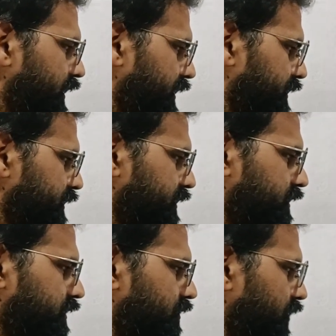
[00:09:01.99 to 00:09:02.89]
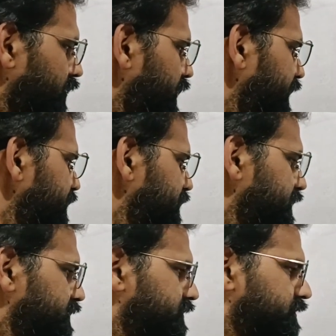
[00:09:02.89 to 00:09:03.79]
And already
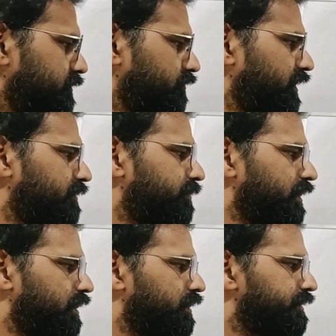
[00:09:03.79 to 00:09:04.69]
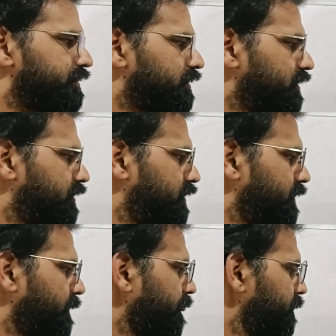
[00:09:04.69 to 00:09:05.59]
these well planned
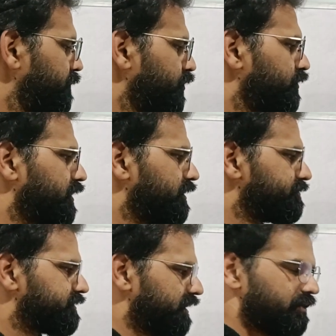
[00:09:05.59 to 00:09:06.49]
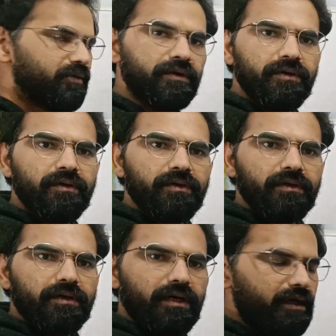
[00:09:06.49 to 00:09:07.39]
programs have
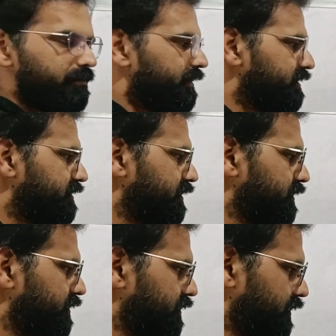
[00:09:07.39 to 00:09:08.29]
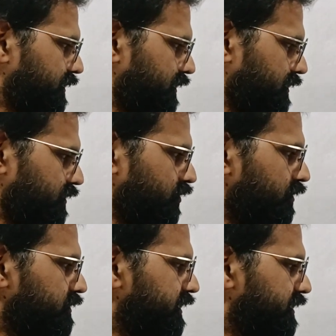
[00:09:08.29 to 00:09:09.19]
met their
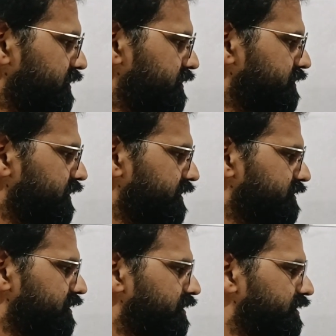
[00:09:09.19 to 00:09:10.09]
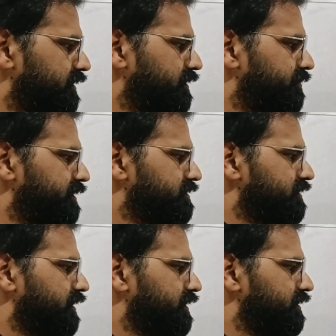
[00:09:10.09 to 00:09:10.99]
role, that is National
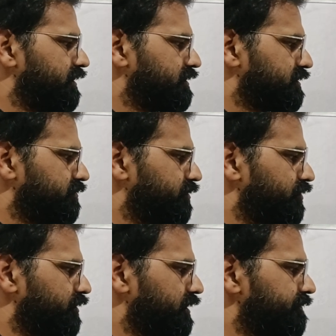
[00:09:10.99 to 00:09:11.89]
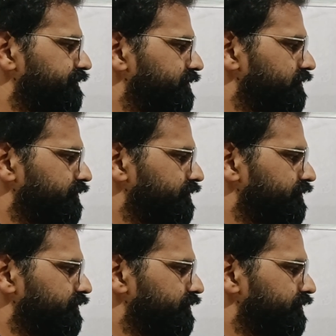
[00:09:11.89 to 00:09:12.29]
Rinderpest Eradication Program